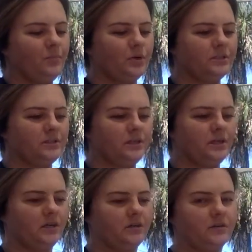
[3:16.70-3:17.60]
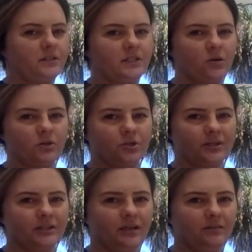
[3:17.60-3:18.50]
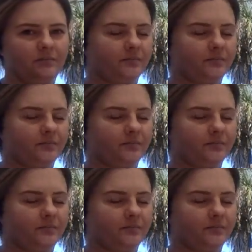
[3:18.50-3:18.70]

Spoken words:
put the sterile dressing